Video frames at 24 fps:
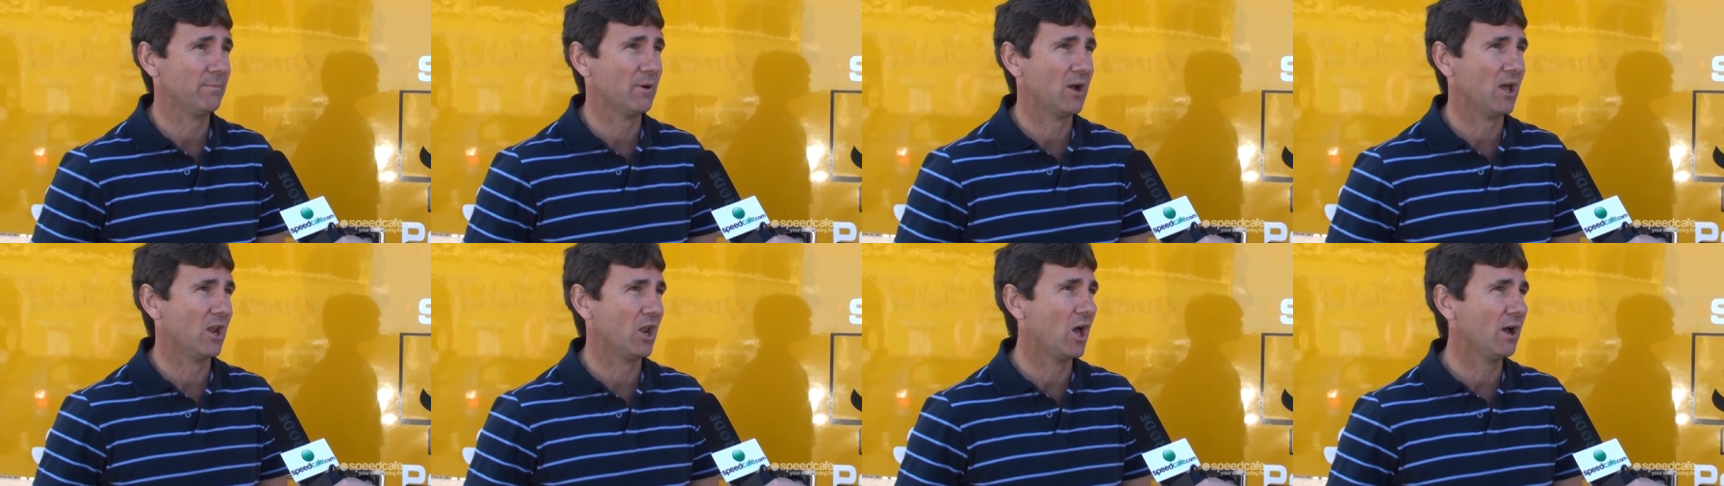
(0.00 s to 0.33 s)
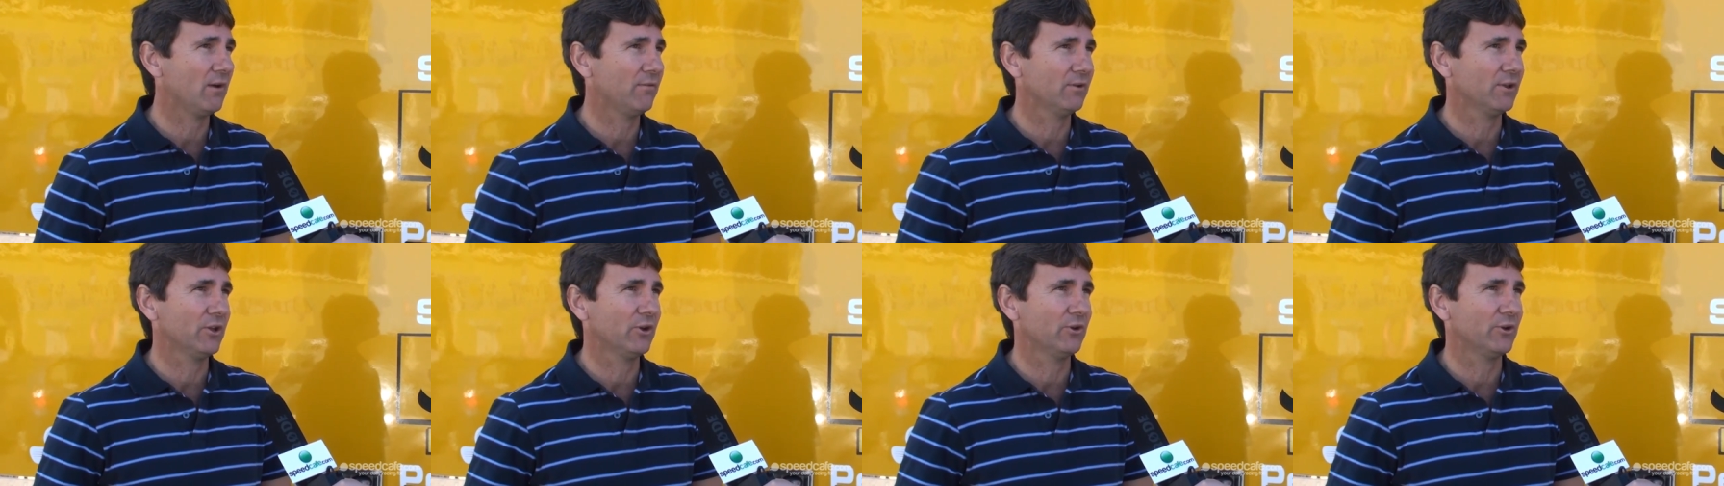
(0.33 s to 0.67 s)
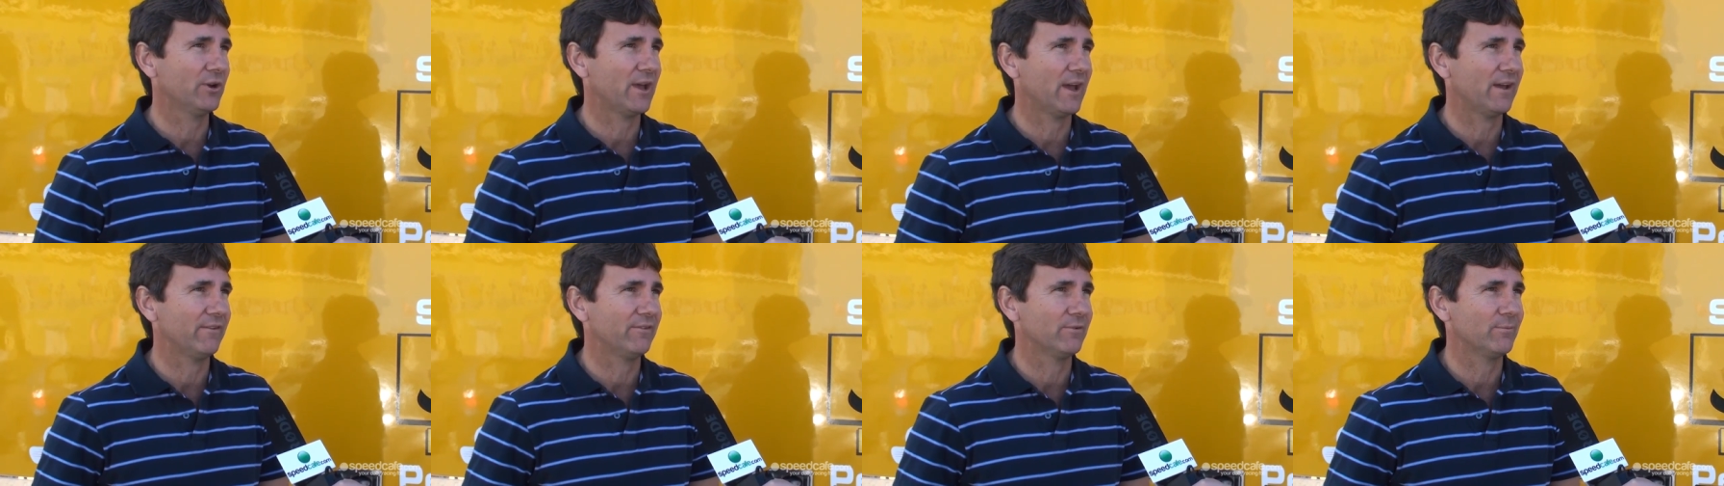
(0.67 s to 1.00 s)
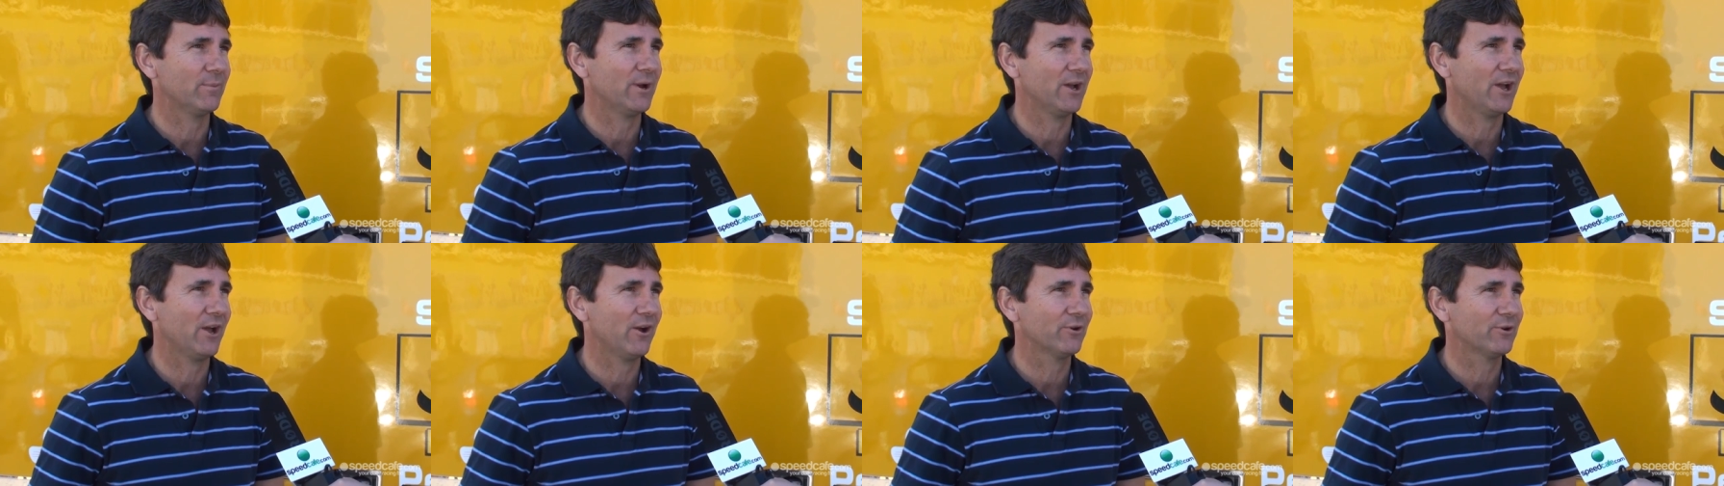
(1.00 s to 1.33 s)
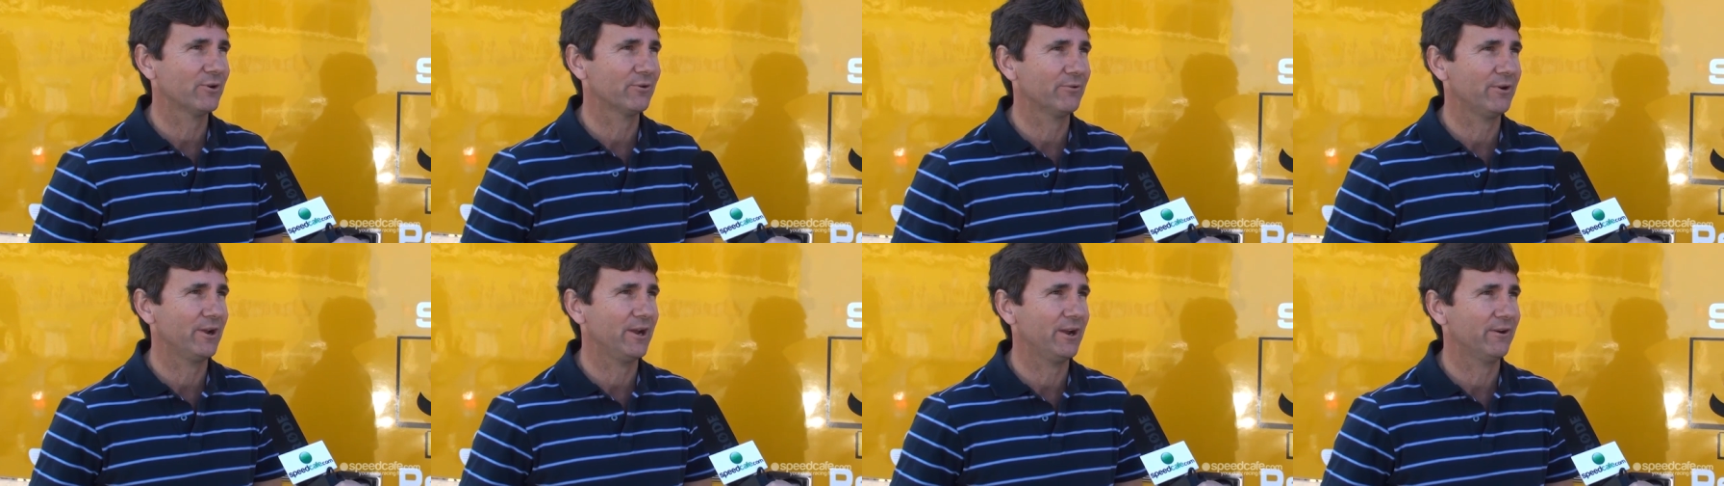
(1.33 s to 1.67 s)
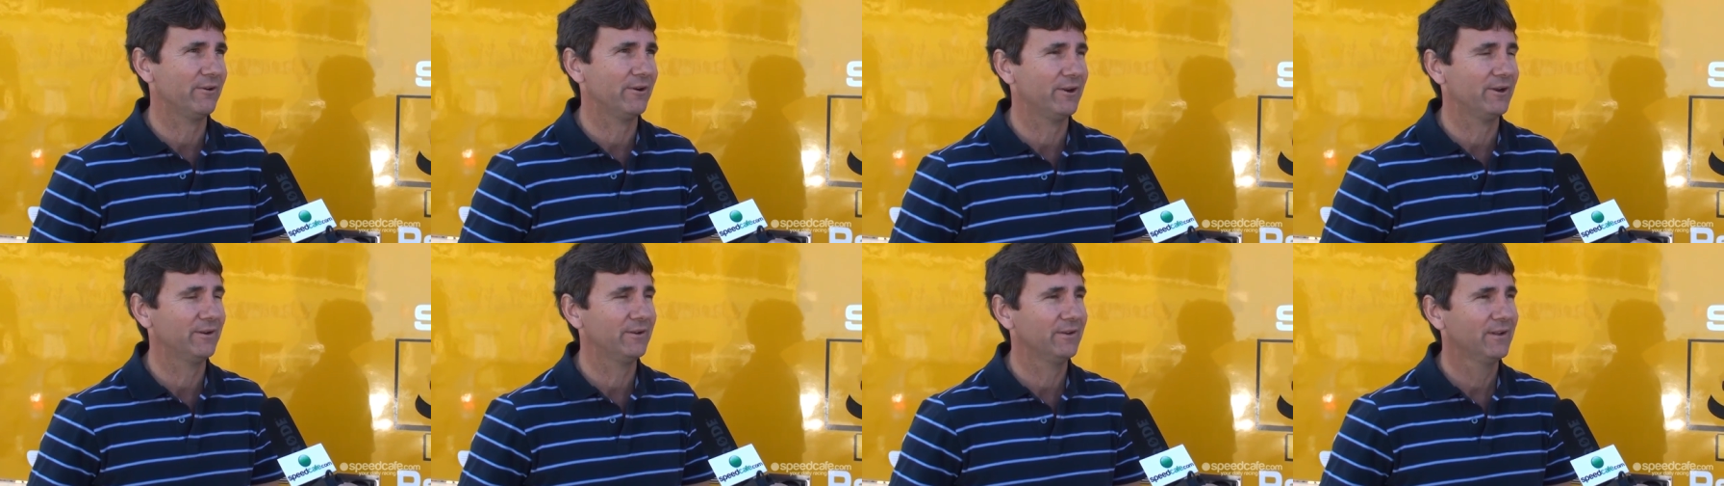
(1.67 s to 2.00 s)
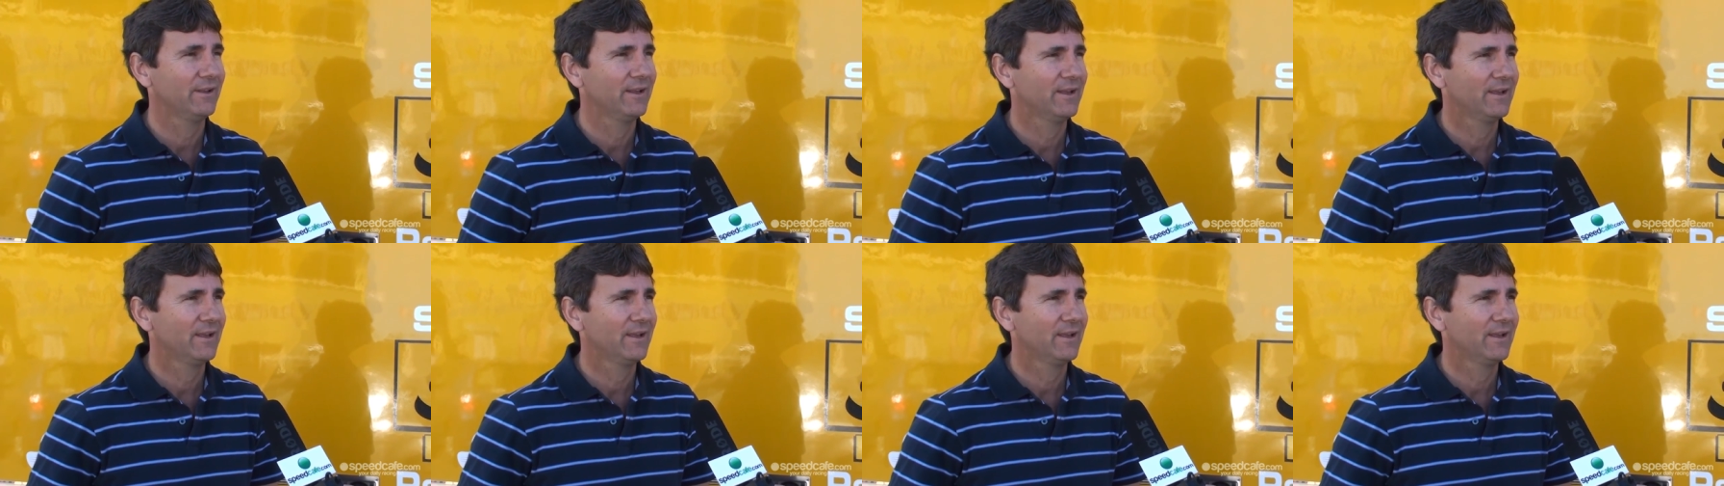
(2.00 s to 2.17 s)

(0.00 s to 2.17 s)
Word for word: my livelihood over my whole career and